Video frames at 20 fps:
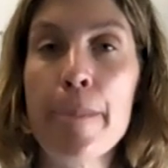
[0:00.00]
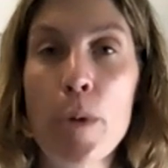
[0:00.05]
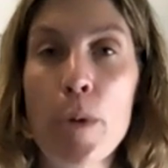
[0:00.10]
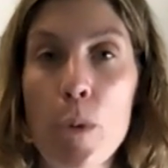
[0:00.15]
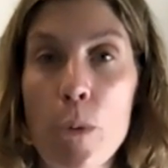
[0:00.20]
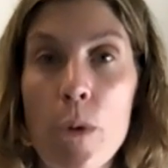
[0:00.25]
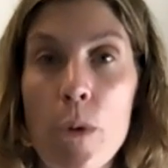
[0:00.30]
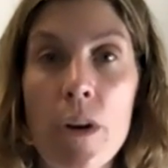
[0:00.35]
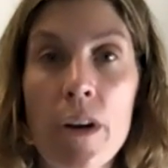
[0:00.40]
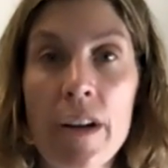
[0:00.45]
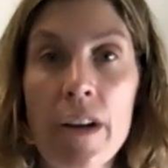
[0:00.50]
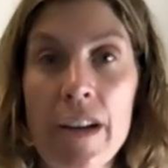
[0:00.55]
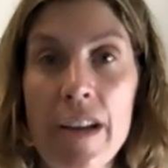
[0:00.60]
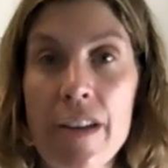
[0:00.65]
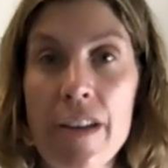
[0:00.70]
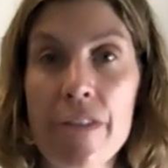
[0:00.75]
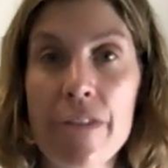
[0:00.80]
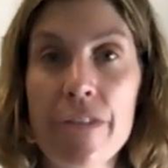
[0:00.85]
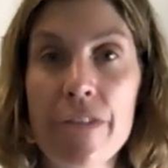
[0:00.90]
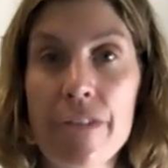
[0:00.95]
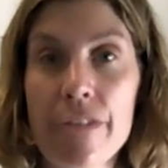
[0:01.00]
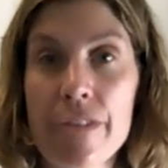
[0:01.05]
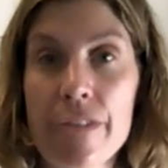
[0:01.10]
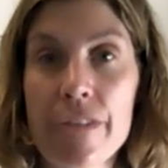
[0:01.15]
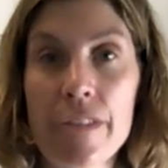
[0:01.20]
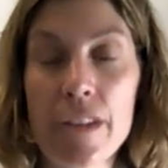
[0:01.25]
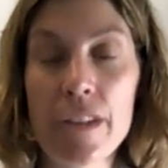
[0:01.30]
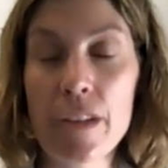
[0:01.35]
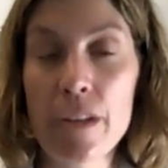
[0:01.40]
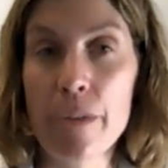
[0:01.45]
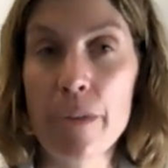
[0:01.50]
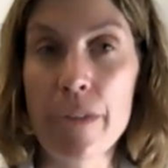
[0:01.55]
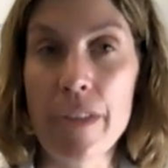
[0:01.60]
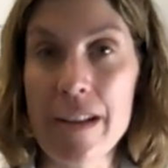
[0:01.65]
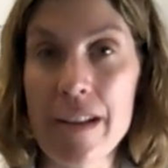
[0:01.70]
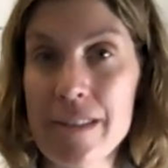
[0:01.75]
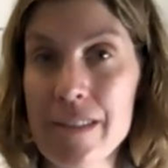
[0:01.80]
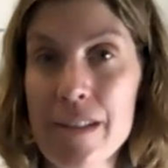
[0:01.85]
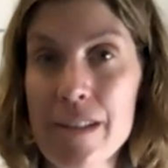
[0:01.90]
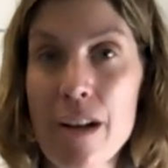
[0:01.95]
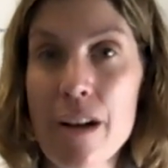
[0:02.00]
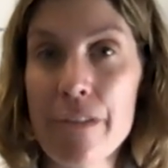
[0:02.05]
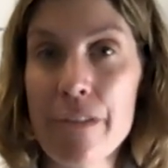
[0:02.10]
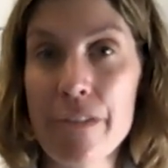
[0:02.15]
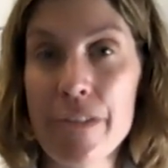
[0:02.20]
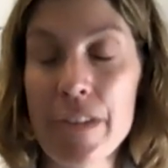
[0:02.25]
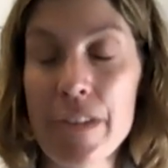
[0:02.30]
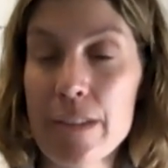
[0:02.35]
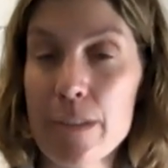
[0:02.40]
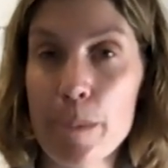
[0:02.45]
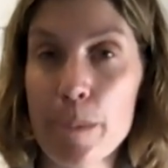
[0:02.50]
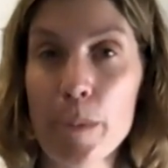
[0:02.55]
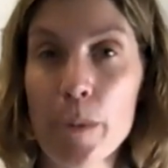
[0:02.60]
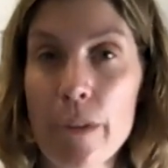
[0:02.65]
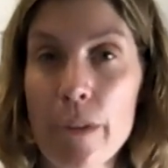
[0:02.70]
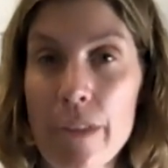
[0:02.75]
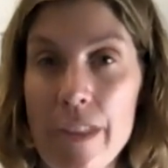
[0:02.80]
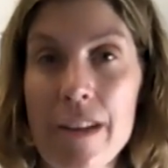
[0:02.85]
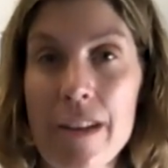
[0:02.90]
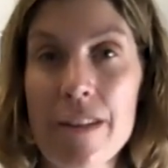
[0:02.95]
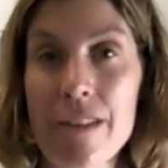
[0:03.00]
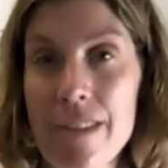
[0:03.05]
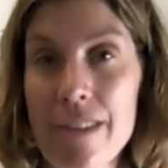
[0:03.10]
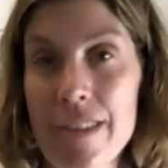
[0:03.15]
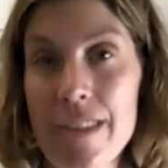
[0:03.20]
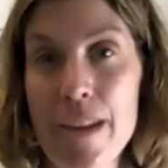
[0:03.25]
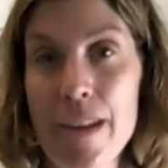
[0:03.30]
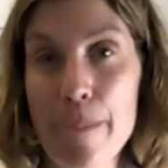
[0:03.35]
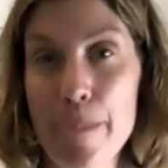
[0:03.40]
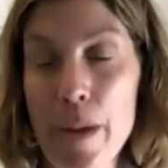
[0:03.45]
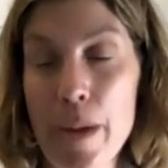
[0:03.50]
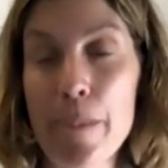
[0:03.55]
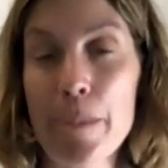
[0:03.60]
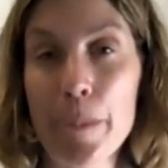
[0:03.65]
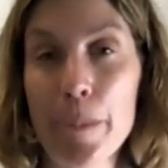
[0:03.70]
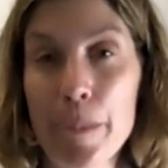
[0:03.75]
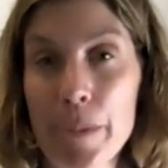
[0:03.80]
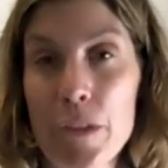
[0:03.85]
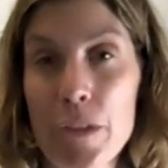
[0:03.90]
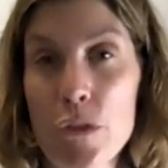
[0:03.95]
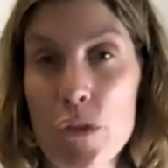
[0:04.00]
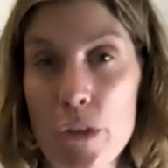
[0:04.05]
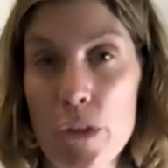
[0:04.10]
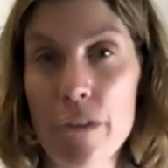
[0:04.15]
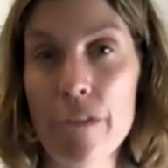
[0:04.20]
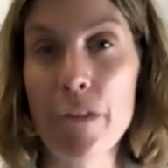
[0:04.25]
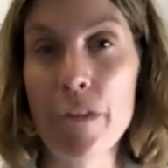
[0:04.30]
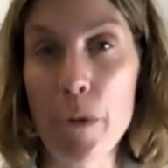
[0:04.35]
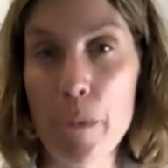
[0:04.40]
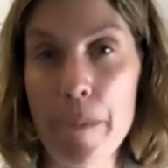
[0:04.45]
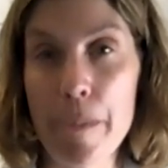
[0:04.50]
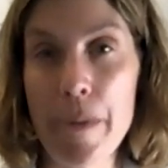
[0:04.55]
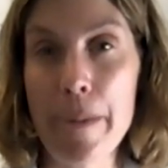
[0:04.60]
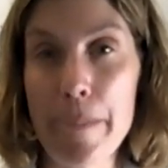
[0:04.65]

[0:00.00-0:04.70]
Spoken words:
Or if, you know, that's not feasible, then they probably should vote by